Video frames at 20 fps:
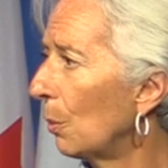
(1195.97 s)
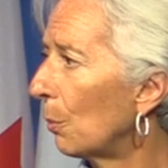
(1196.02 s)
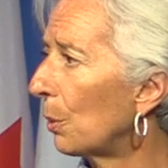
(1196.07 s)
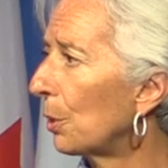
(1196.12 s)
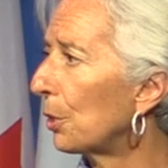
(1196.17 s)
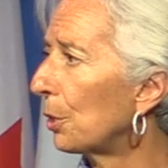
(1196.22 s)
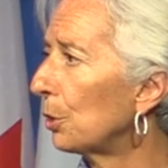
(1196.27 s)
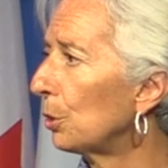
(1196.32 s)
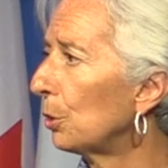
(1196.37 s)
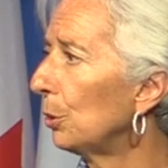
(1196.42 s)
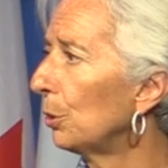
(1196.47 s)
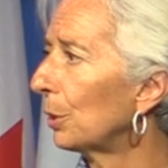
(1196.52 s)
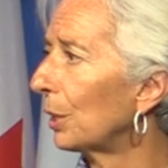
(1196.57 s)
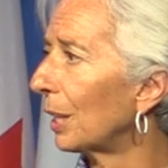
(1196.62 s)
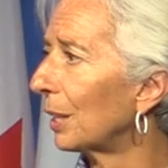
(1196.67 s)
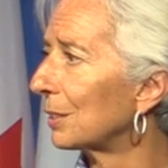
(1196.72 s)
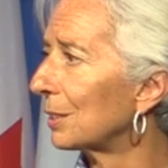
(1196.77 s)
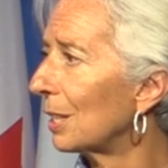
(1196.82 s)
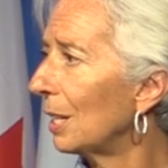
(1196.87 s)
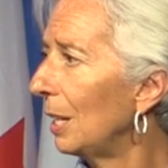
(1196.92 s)
whether you look
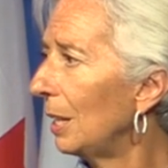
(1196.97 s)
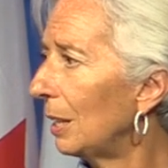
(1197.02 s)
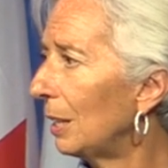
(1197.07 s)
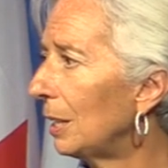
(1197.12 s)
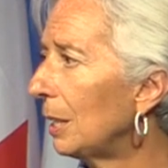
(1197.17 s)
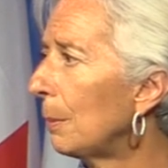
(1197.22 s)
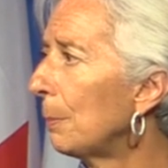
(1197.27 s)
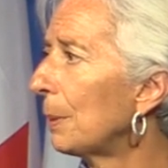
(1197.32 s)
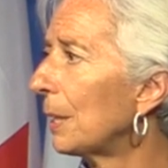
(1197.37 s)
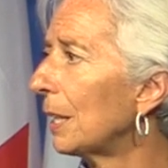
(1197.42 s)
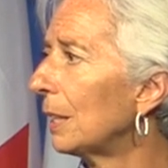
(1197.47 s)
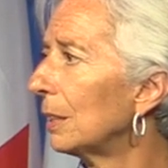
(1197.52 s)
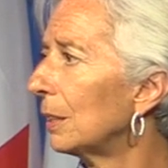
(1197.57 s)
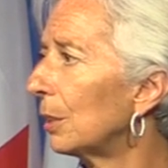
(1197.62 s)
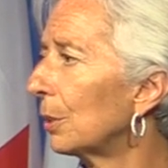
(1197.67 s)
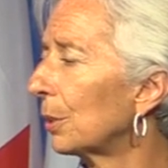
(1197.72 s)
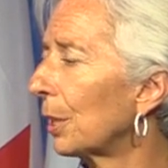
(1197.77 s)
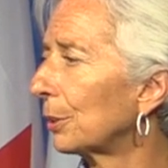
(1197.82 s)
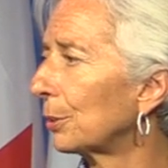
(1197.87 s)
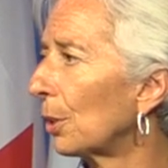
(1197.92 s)
at Libya
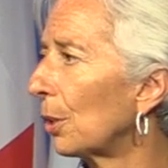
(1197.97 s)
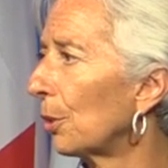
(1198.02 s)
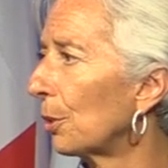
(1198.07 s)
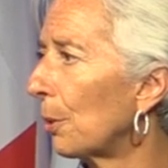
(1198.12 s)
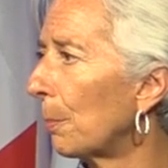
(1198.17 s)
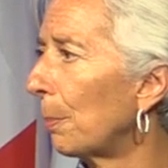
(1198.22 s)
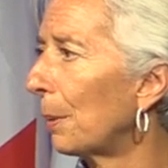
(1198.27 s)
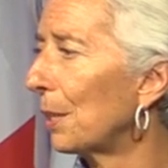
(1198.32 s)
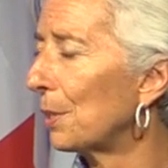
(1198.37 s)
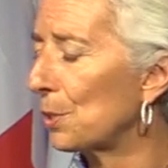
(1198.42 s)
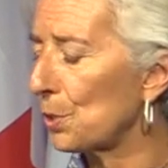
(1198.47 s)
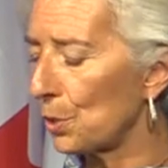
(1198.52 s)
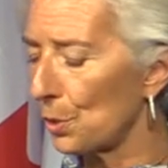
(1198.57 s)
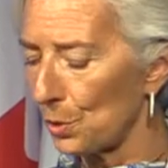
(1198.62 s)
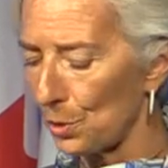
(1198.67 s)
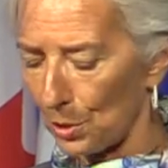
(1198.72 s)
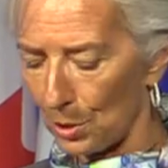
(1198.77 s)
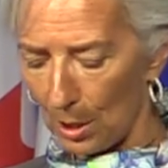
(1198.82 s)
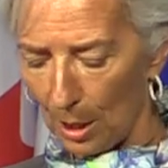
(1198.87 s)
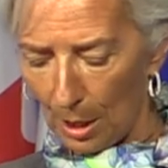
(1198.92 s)
or at other
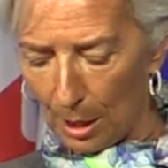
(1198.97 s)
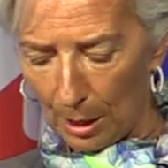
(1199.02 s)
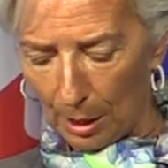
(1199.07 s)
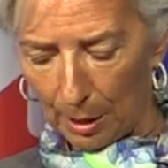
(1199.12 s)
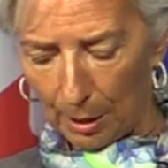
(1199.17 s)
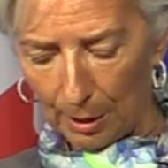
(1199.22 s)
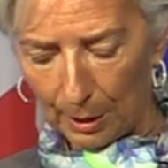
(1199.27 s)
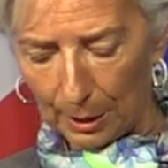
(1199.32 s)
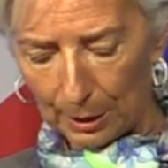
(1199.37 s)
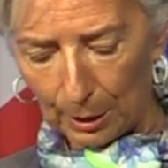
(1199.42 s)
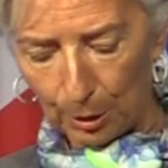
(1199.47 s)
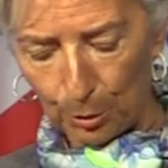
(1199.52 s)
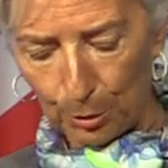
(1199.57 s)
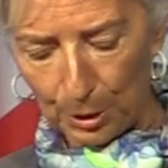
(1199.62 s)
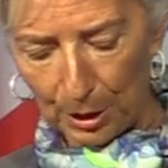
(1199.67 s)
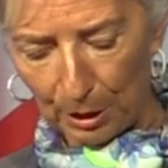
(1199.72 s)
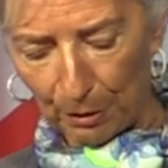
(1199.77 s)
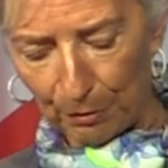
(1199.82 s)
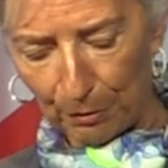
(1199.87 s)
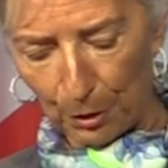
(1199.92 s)
places,
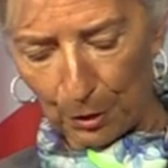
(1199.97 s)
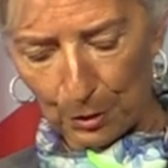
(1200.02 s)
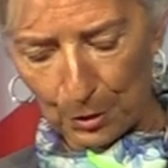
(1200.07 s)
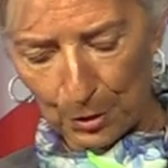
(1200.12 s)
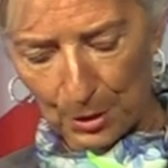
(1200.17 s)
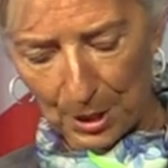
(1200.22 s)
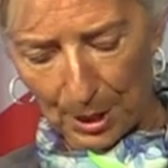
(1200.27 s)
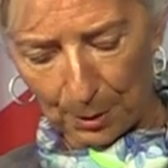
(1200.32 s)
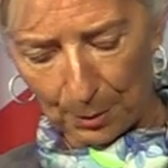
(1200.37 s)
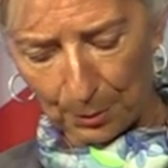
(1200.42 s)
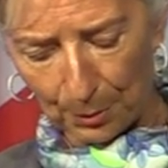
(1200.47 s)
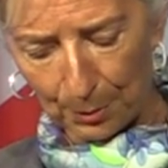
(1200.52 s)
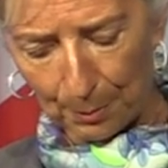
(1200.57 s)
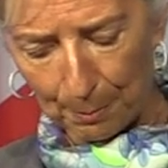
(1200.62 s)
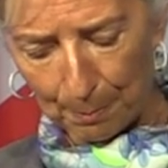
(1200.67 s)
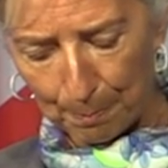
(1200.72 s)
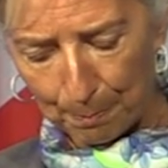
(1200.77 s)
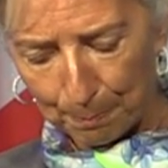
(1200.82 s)
including further south.